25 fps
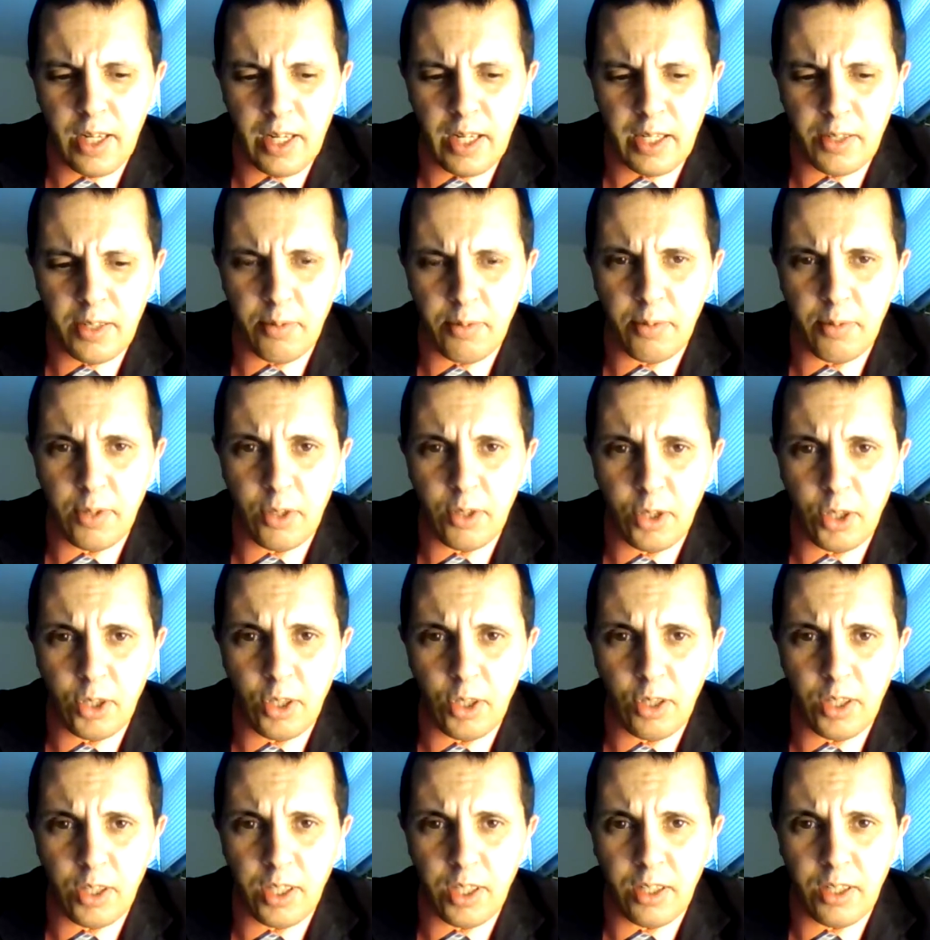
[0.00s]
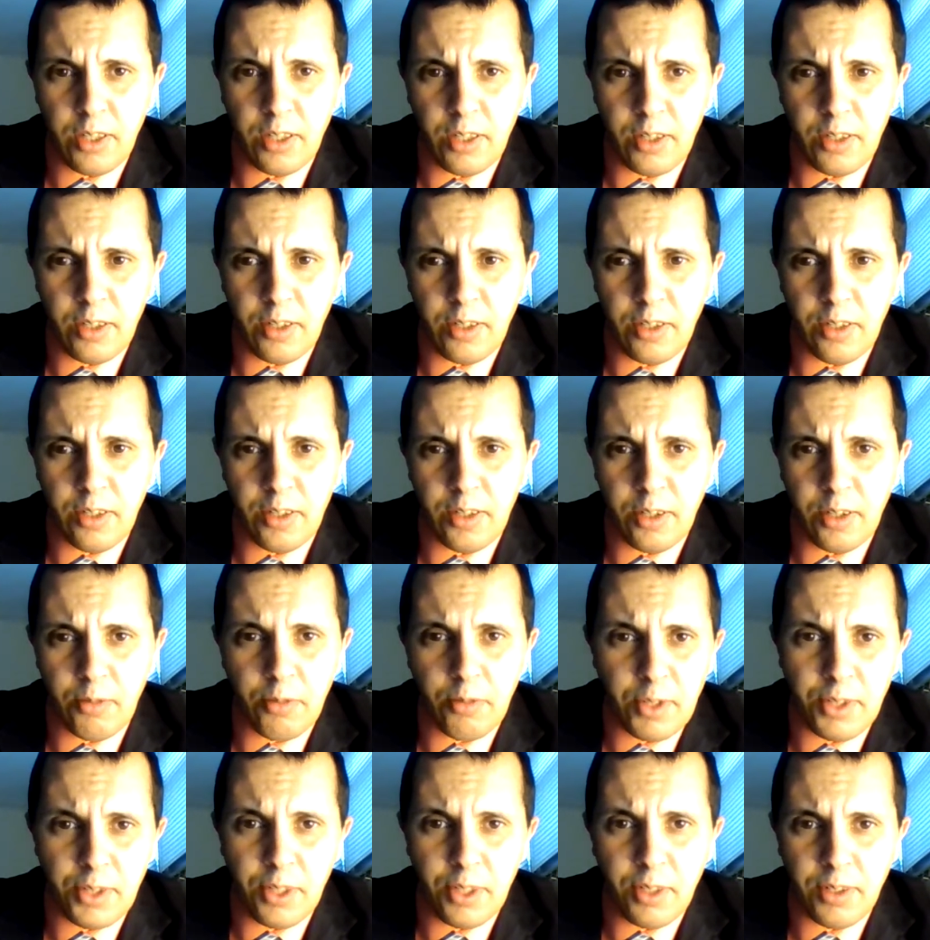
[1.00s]
has been a shocking
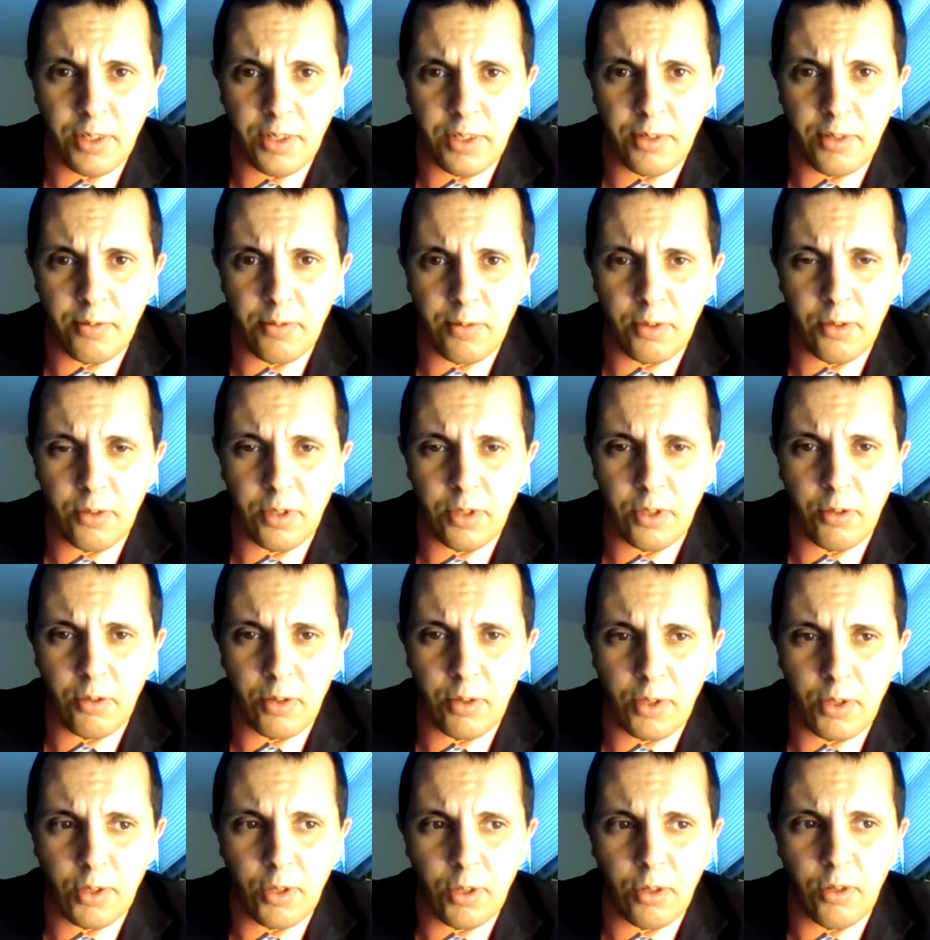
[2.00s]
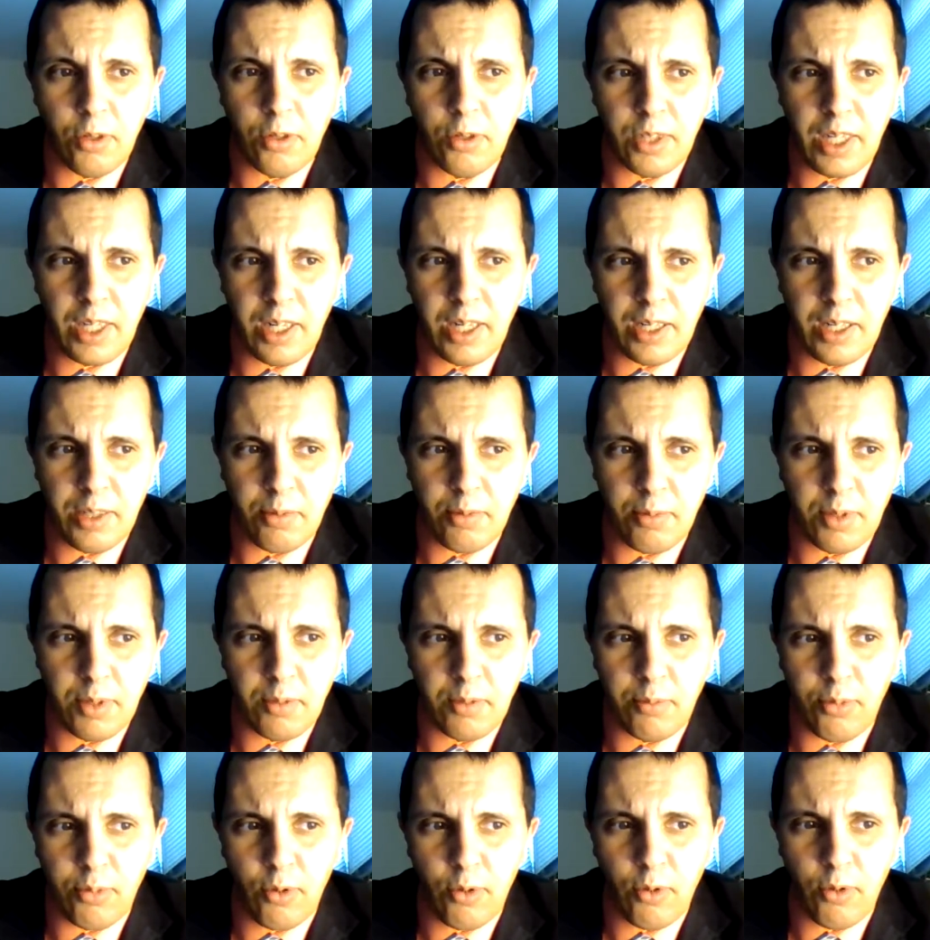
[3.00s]
result for the US soccer that has
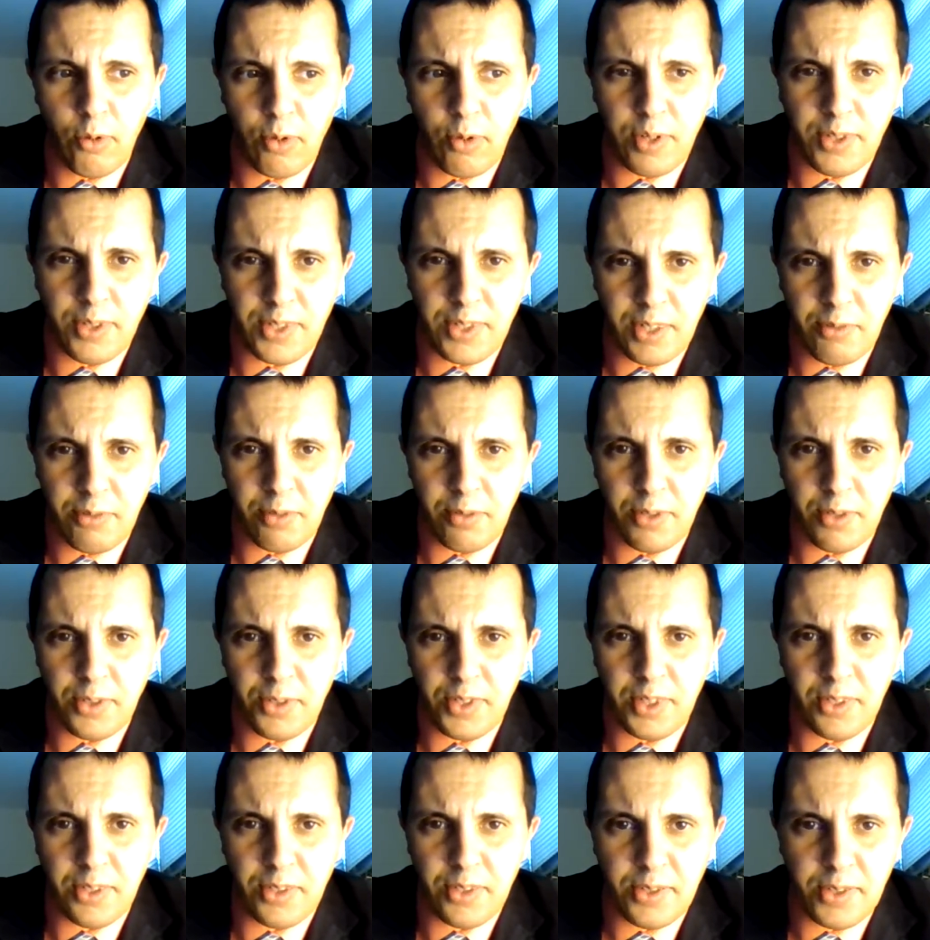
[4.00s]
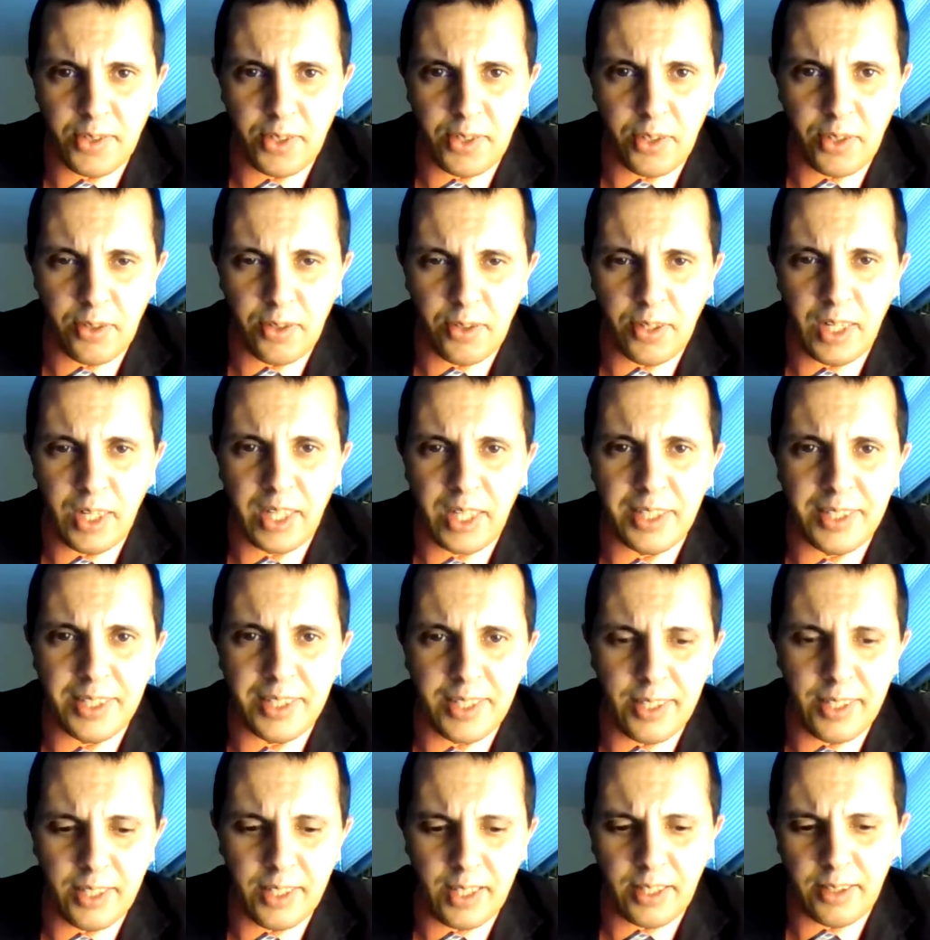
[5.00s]
been progressing ever since the
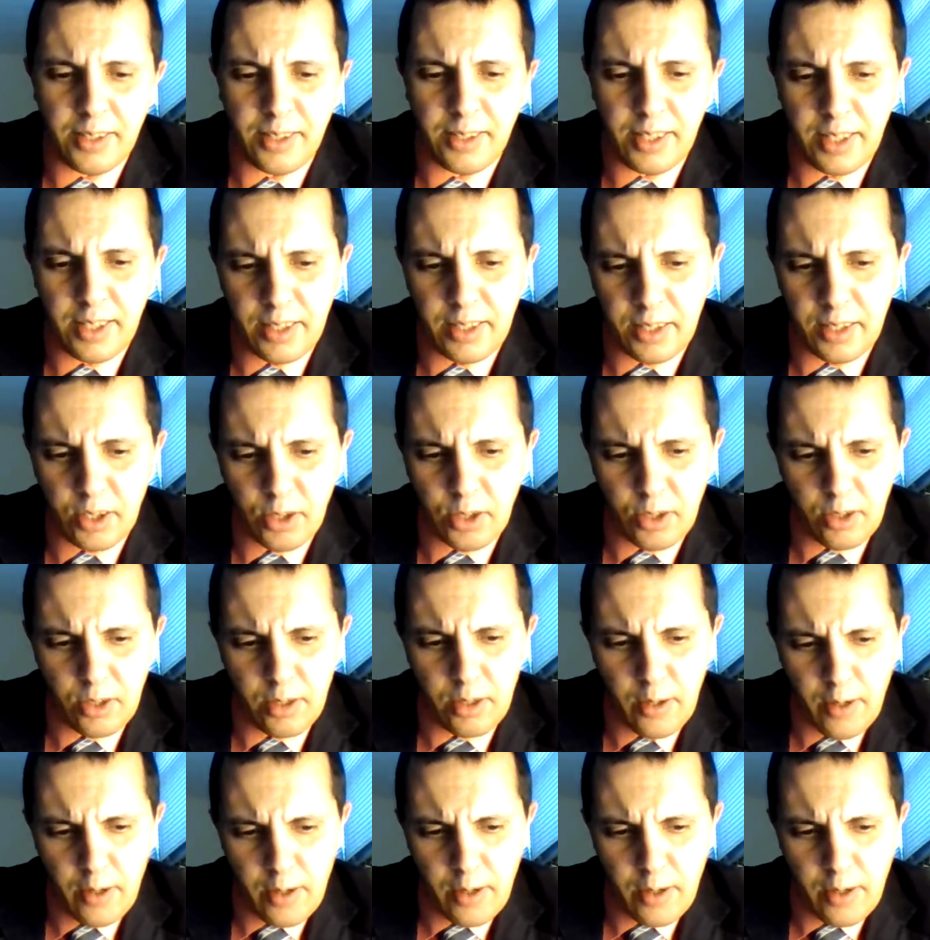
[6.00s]
1990 edition.